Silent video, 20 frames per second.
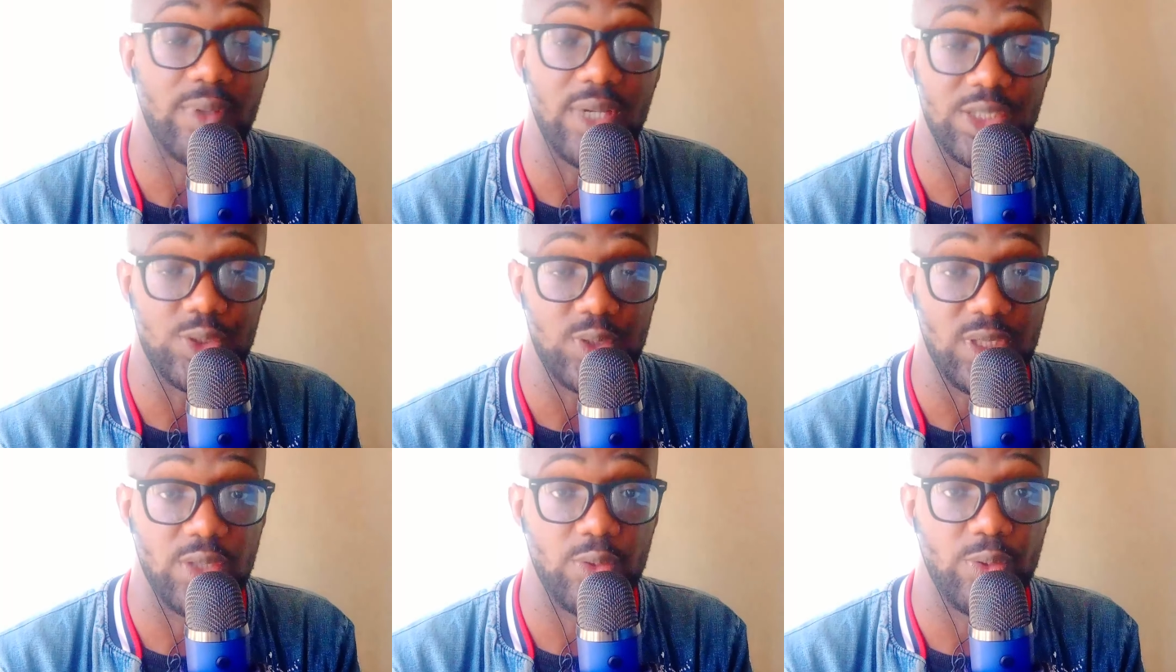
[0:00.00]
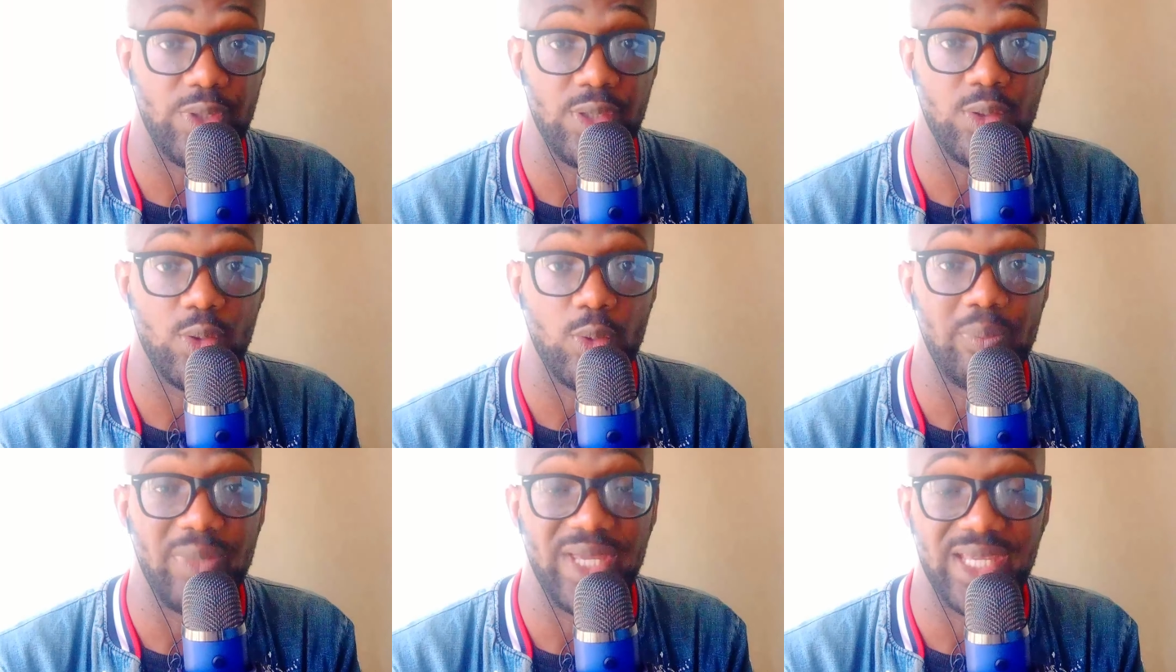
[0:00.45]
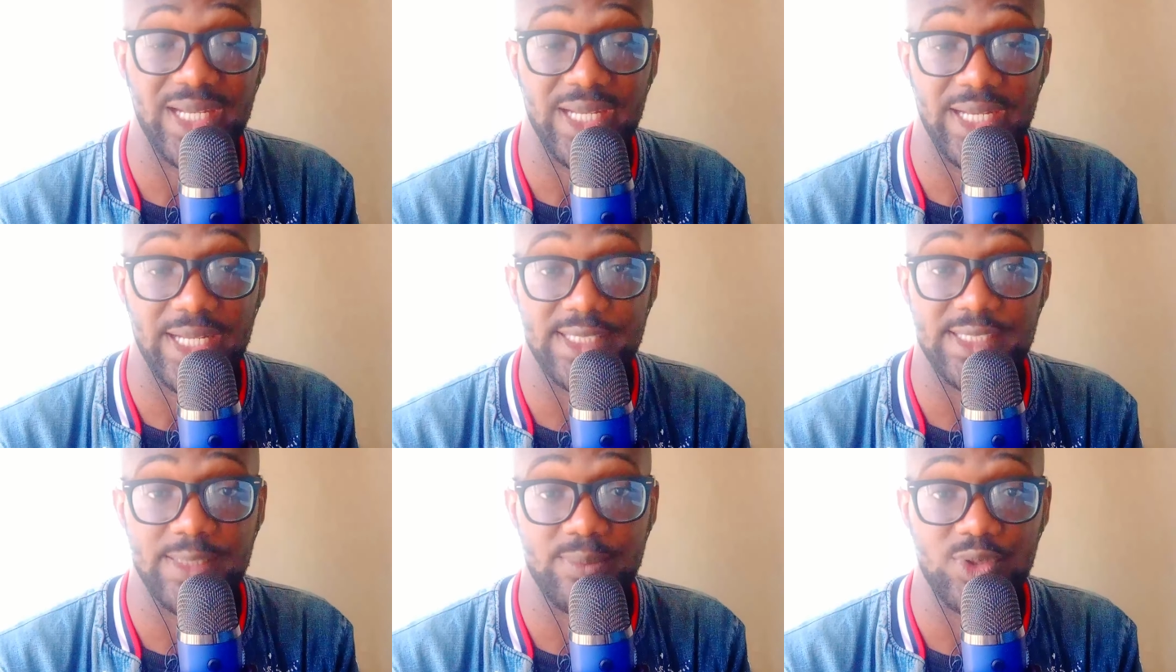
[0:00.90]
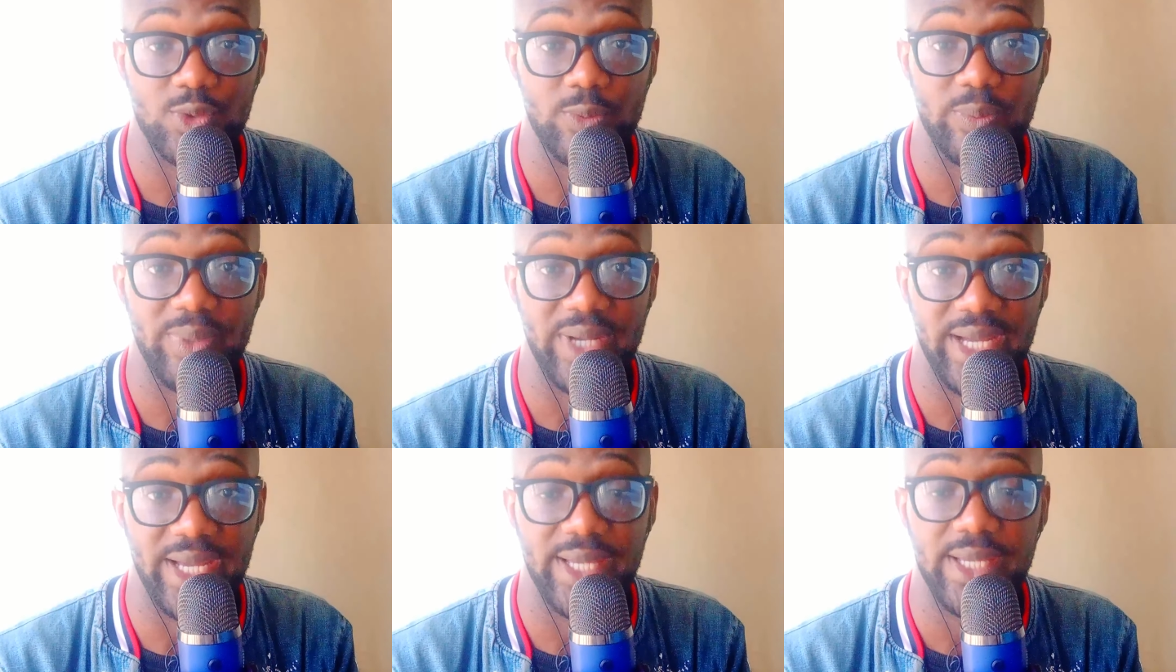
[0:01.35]
actually going or making an attempt to
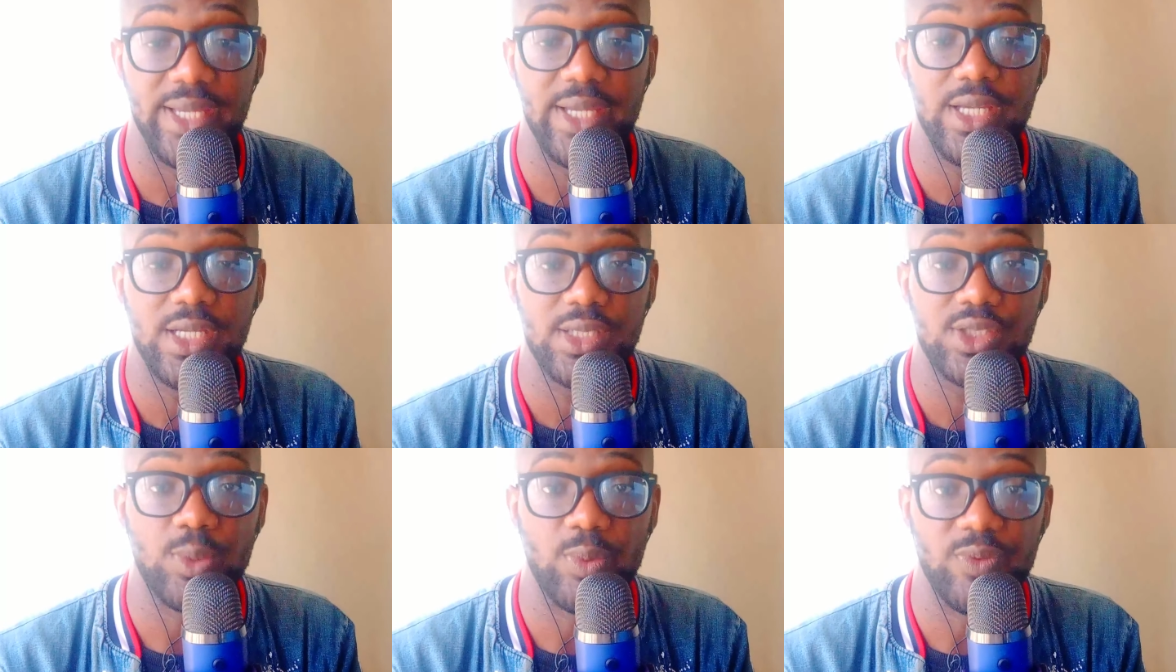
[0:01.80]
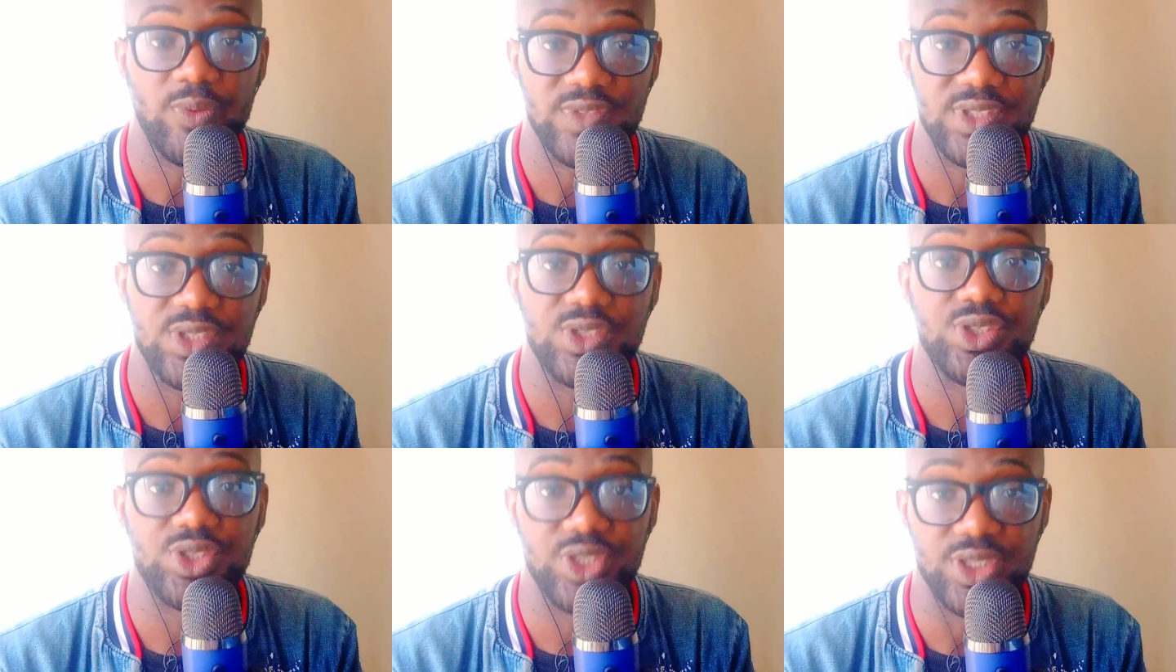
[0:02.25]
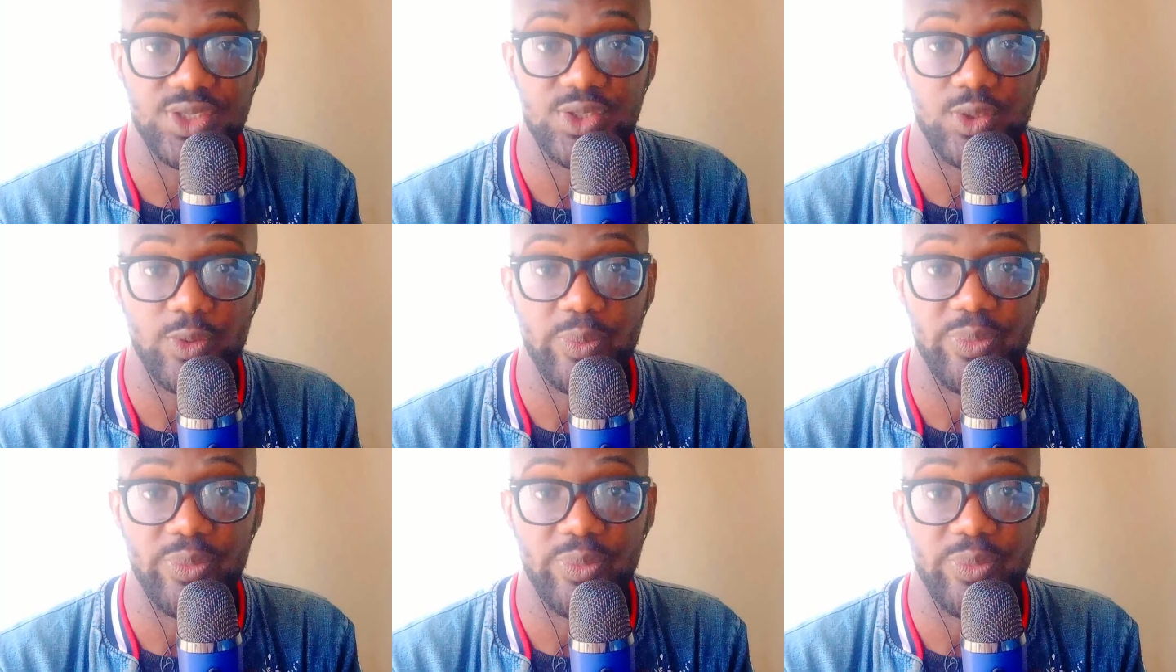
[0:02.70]
buy some of these drinks or